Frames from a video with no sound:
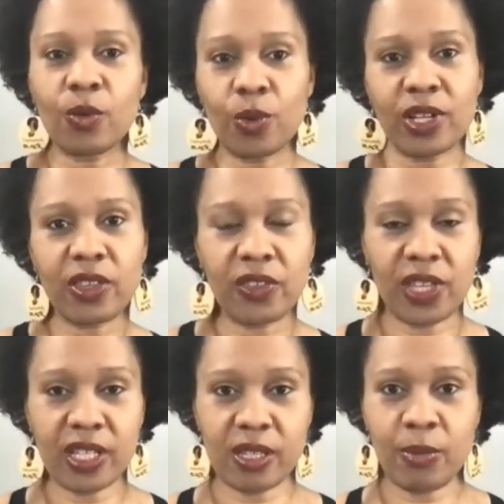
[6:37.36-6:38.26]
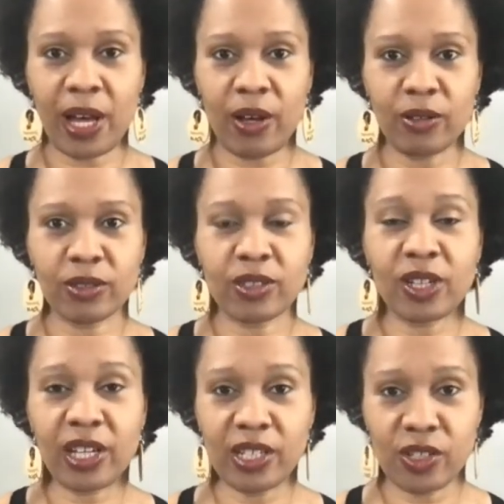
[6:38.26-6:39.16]
one of the things about
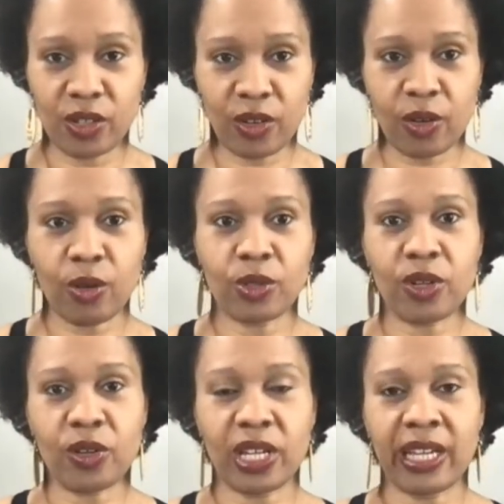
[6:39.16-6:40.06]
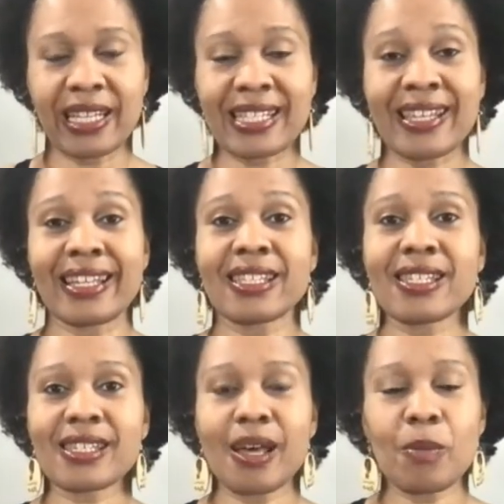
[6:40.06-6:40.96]
cutting sugar cold turkey is that
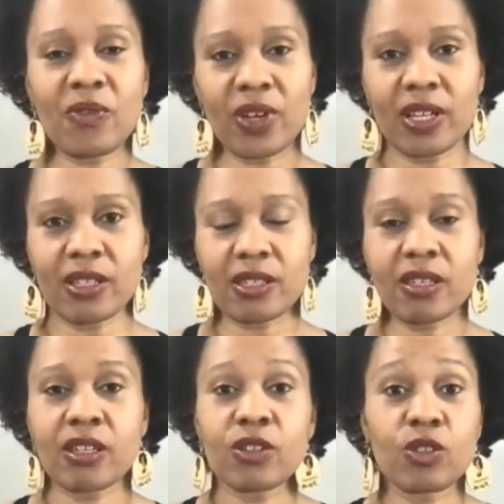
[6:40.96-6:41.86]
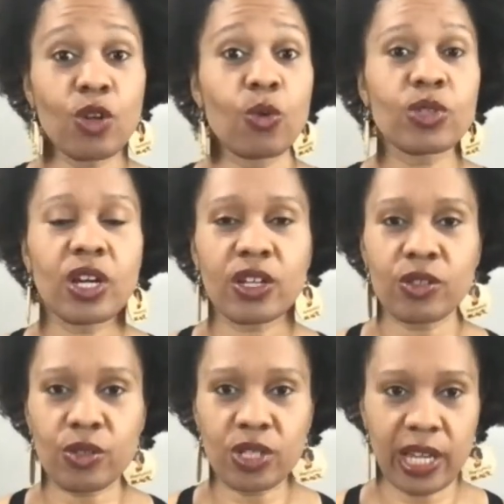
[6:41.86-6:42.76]
some of us don't
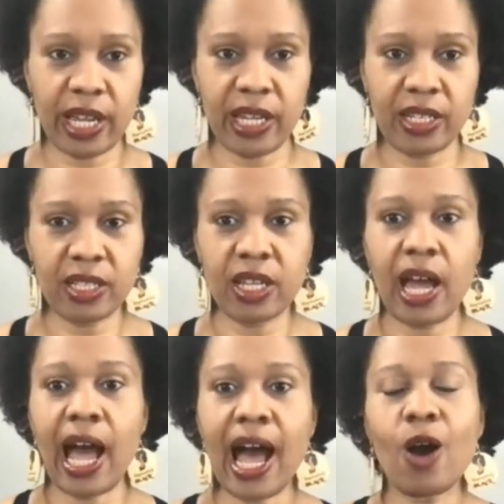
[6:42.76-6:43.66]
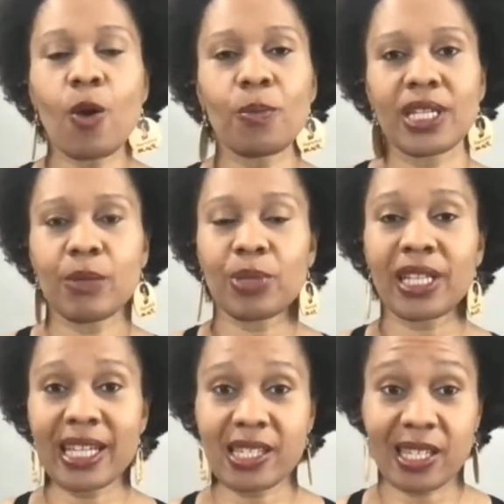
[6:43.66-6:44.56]
understand how many
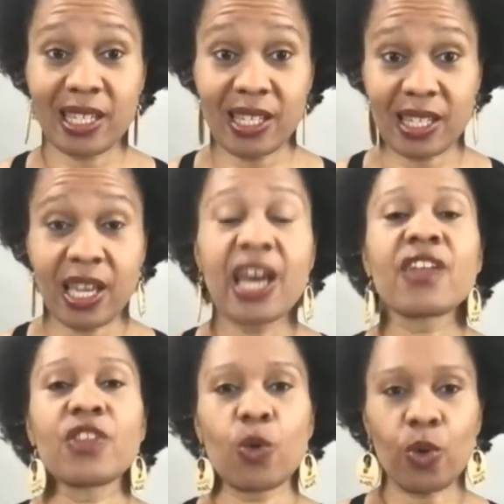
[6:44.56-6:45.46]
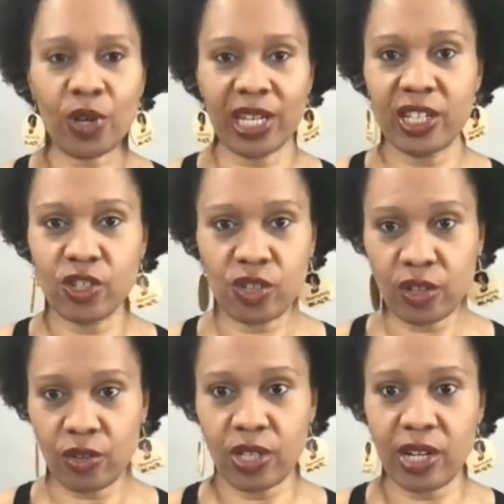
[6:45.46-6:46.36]
places that we're getting
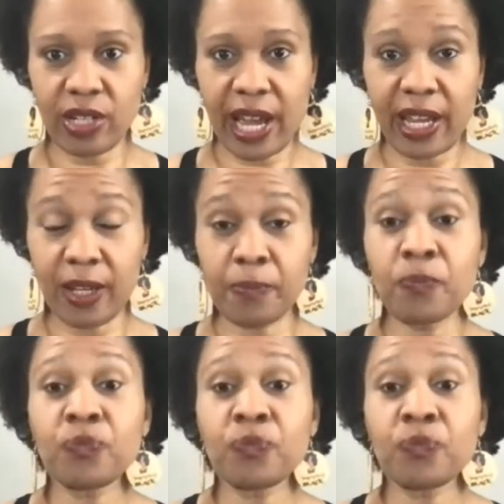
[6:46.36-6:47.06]
sugar in our diet.